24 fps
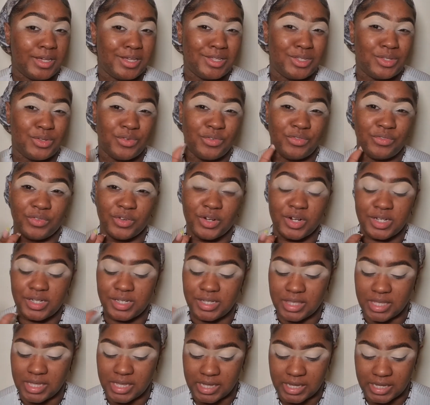so first
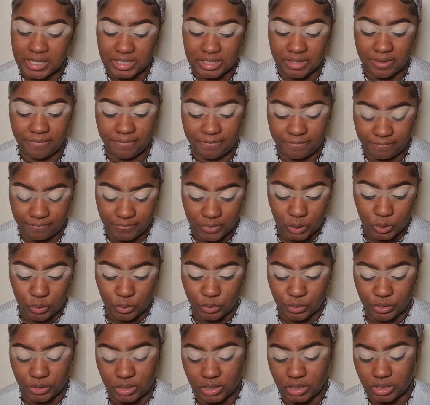thing is
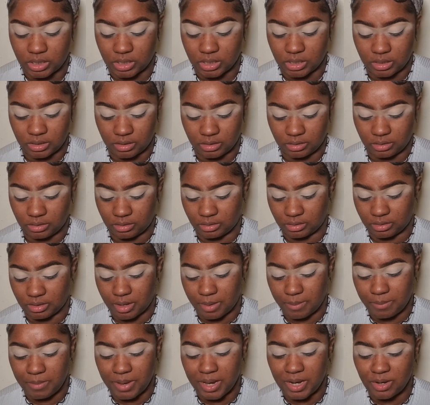first. I
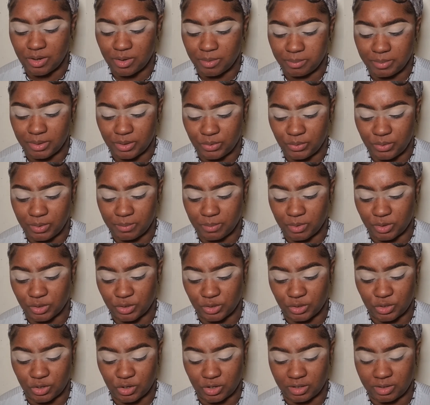may not be doing much
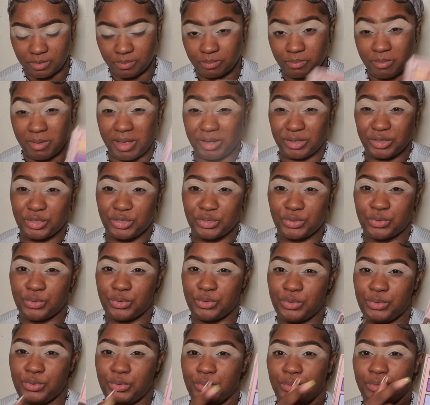talking, but I'll show
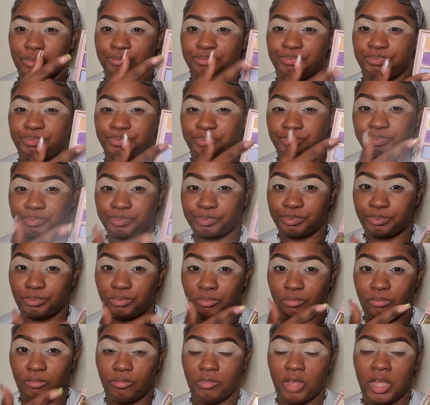you.
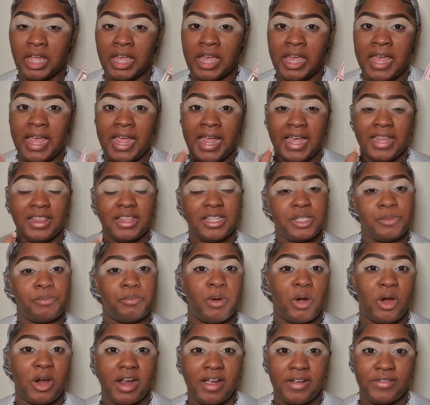In this
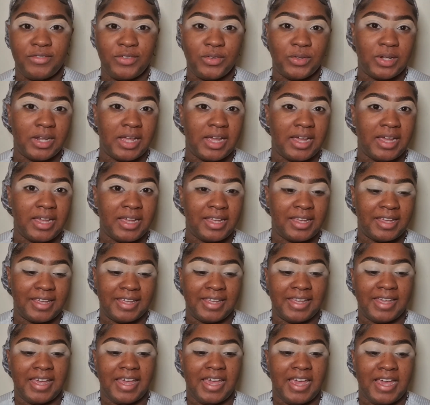part, I feel like
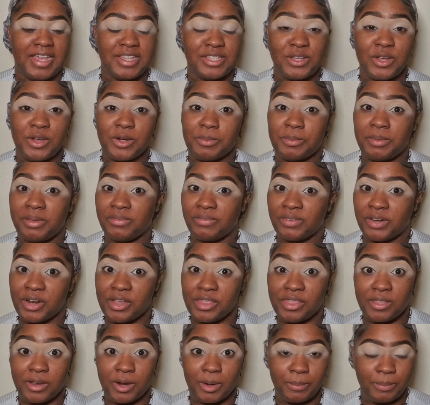it's gonna be very
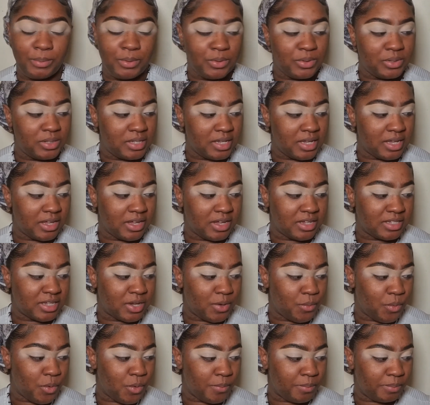therapeutic because I
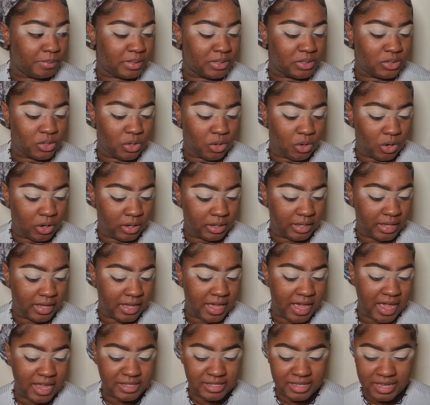won't be talking
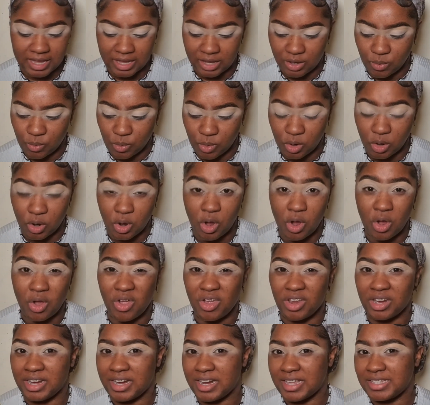as I go along
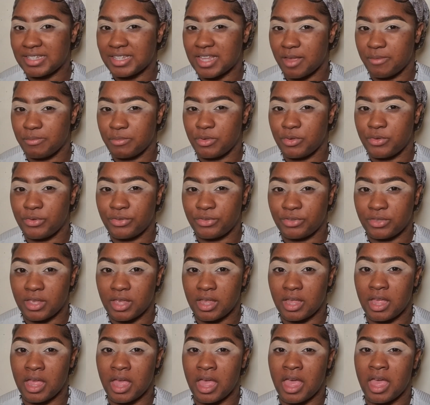unless I'm using